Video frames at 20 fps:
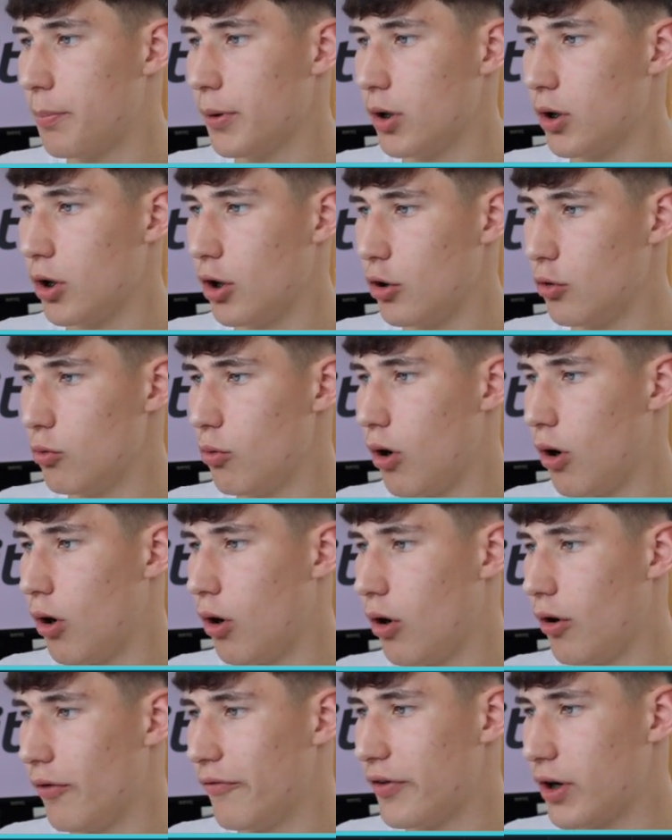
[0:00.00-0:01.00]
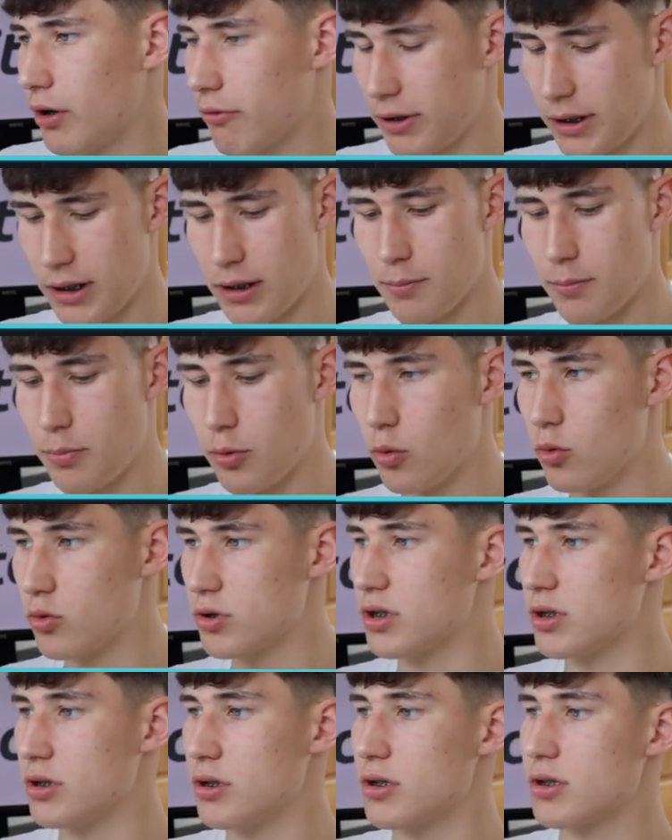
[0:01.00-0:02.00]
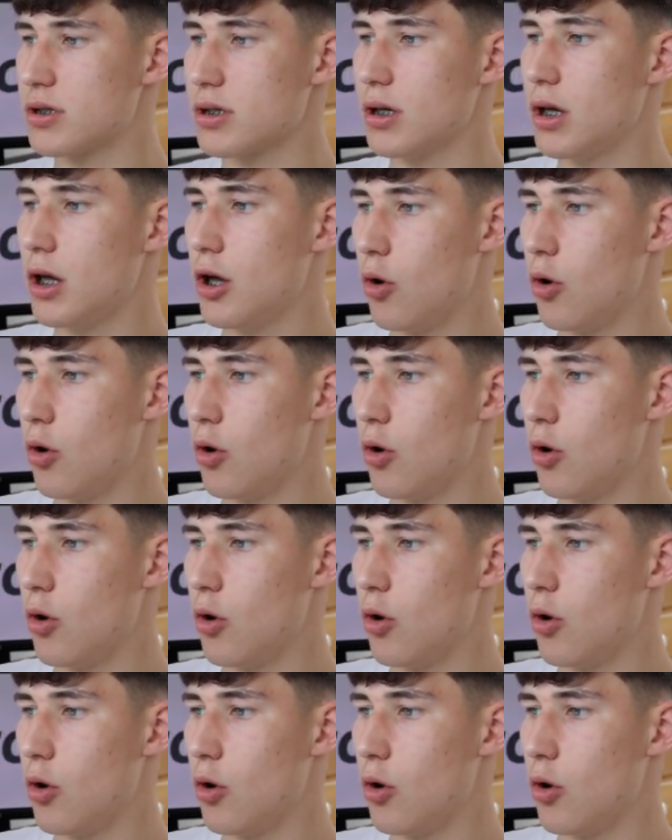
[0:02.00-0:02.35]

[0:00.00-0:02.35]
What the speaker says: below our very important